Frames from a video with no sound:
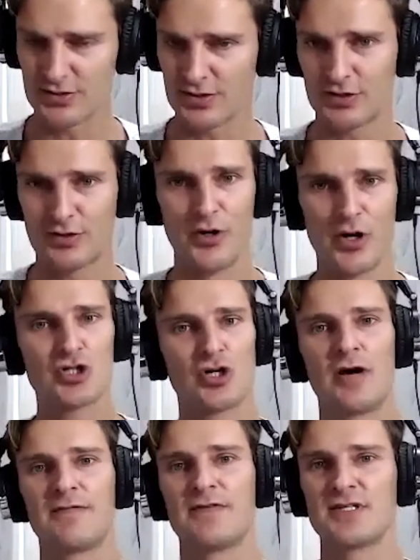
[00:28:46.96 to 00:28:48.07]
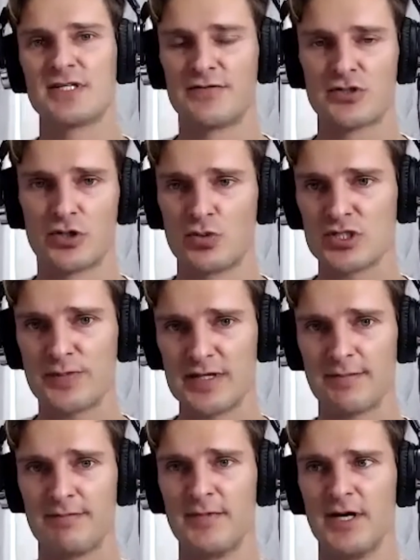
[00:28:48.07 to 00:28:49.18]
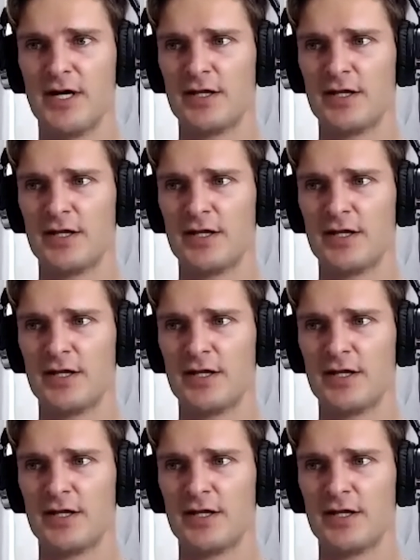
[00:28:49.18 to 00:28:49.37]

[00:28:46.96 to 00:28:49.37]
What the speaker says: commercial office, self-storage. What's been